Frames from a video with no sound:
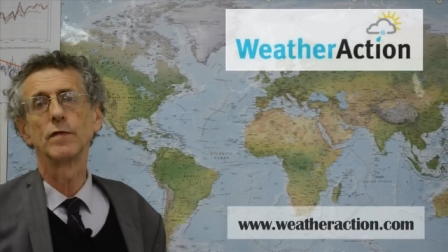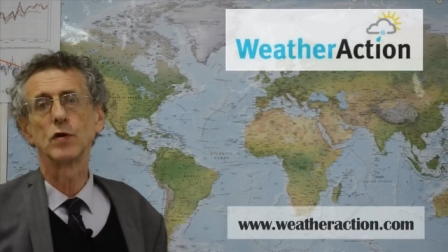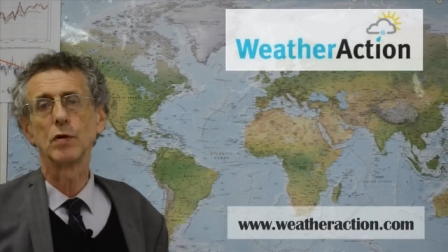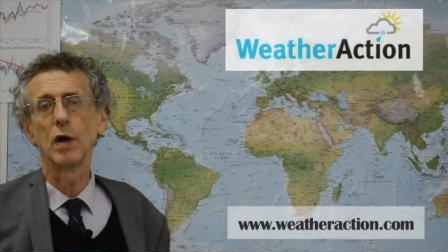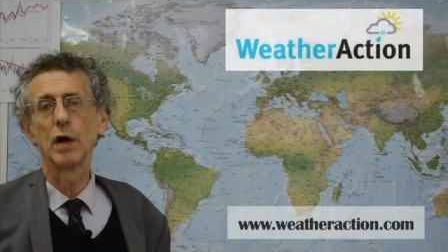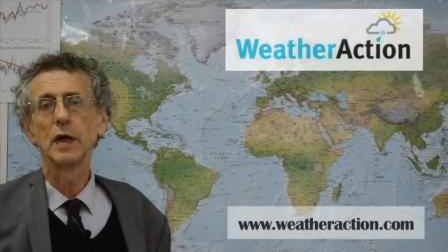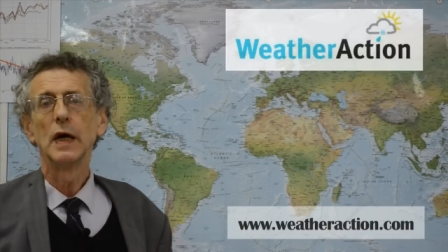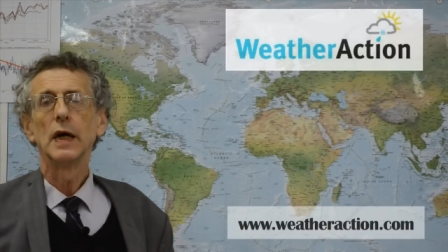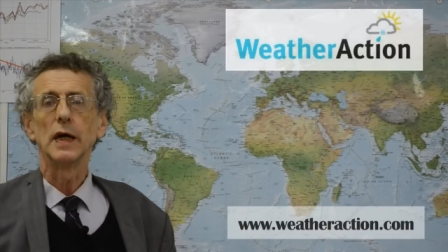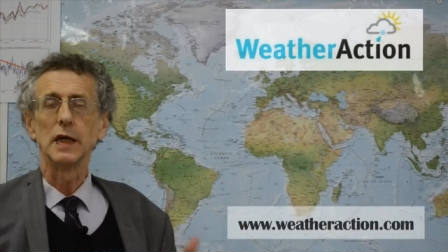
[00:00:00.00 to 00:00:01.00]
July
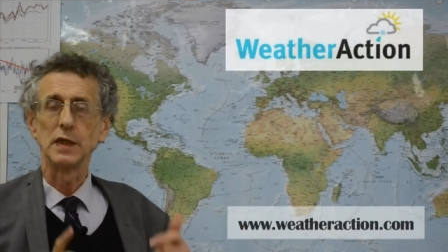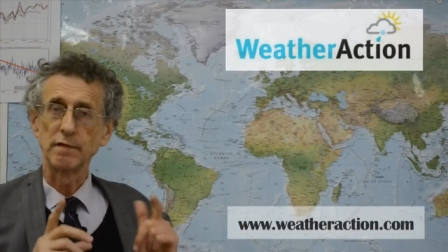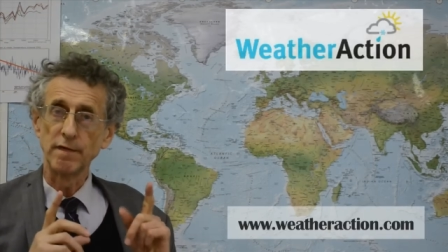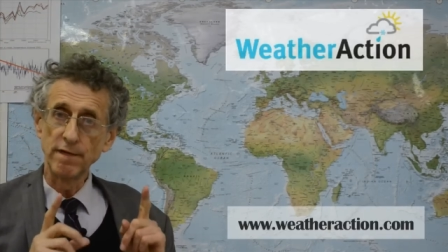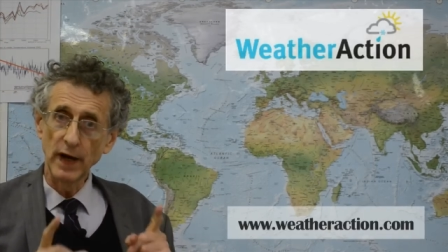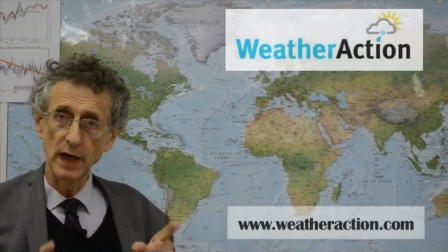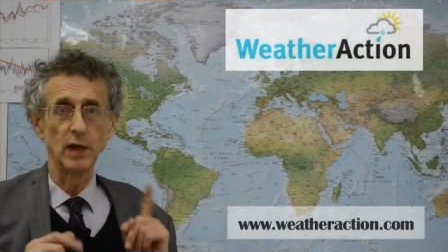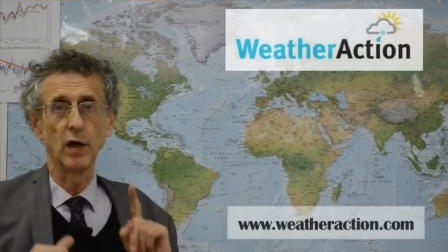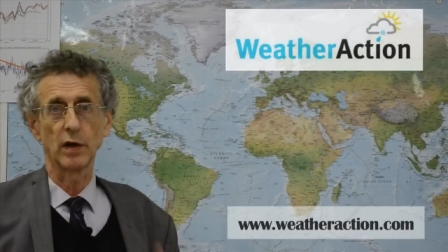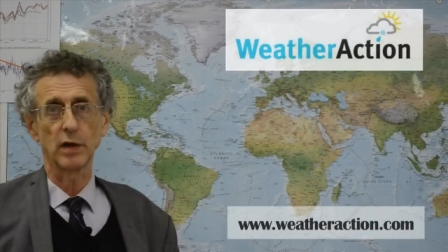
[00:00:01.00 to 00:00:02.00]
is very
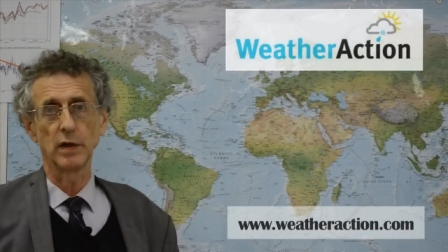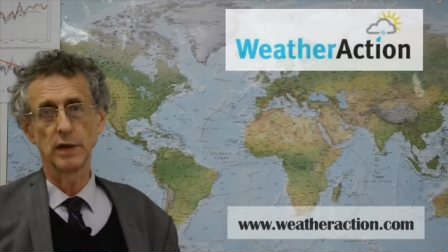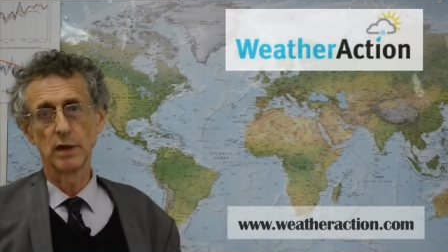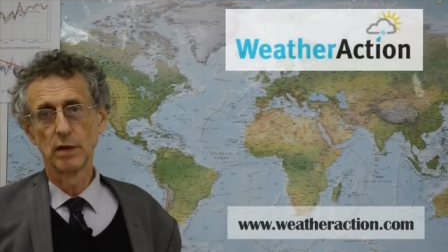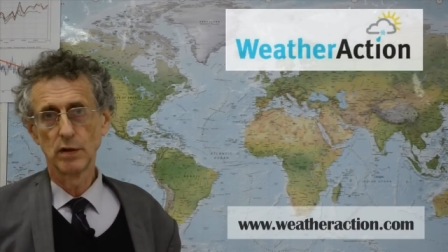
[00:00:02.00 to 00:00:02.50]
likely,